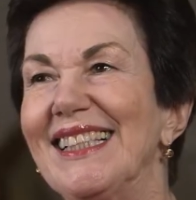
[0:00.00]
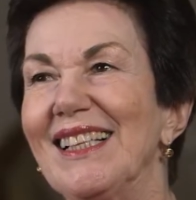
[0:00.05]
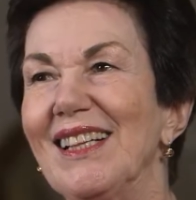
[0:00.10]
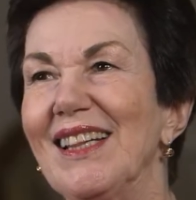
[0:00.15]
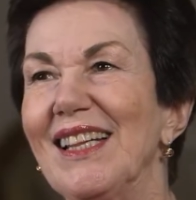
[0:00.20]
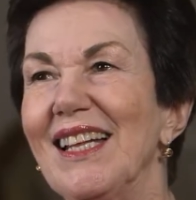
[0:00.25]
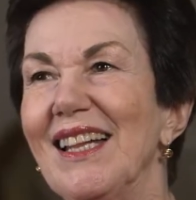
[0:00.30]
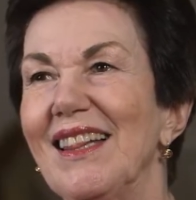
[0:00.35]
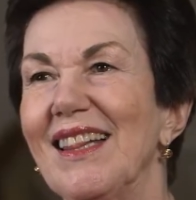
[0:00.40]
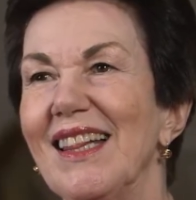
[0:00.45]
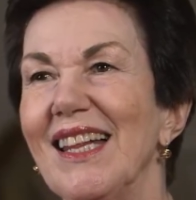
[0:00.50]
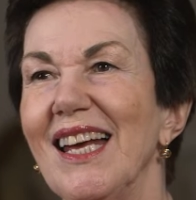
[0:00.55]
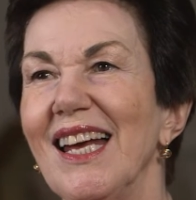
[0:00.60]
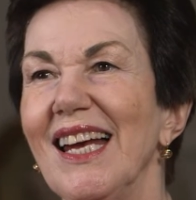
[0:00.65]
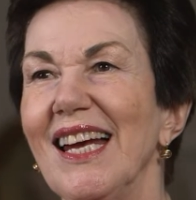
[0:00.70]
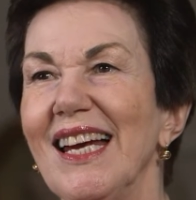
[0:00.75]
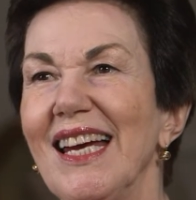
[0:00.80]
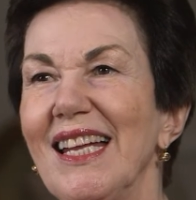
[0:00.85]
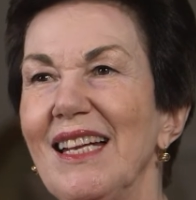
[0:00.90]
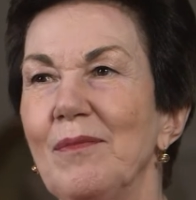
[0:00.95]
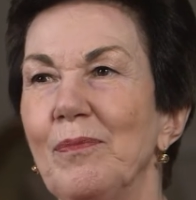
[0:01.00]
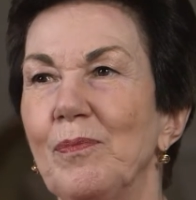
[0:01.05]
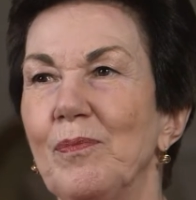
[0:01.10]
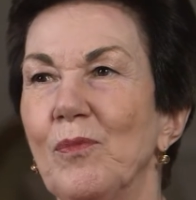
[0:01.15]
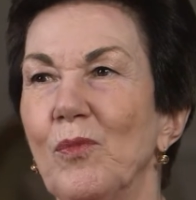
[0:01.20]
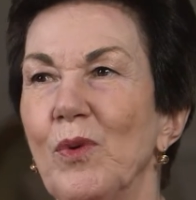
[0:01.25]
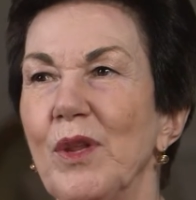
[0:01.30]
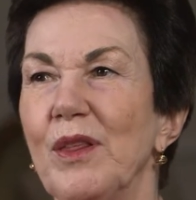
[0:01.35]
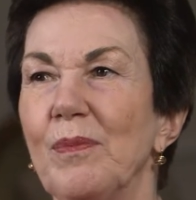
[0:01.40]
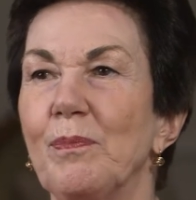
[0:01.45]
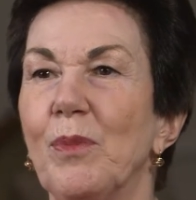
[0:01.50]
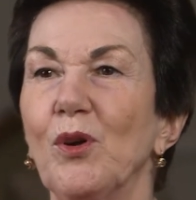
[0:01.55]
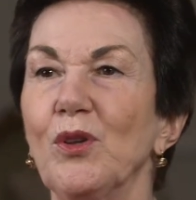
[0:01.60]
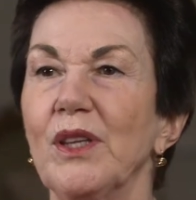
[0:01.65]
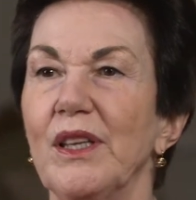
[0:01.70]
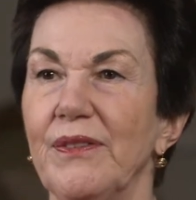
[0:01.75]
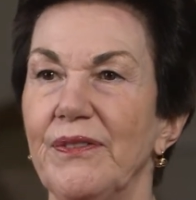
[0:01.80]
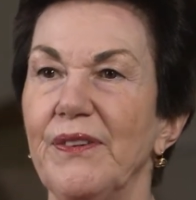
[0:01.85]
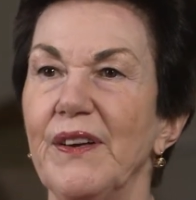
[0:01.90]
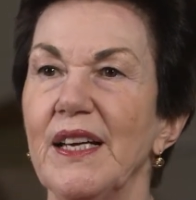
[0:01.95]
The thing with
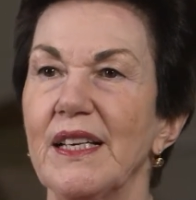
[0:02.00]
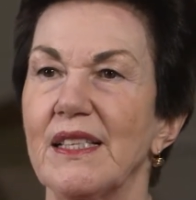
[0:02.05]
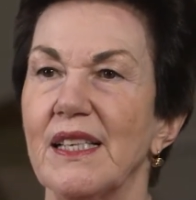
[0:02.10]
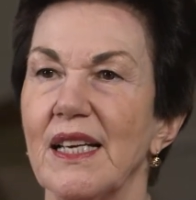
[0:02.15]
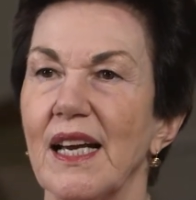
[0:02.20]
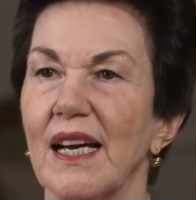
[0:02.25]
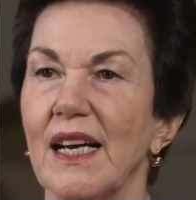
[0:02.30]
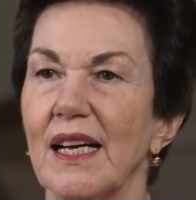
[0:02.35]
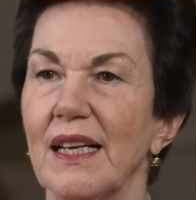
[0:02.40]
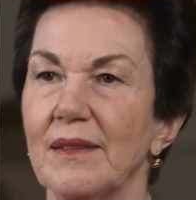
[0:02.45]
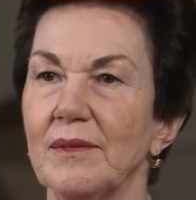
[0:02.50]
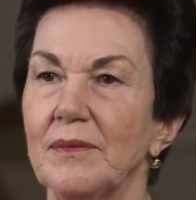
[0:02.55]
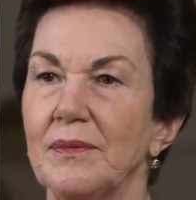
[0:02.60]
Pontificia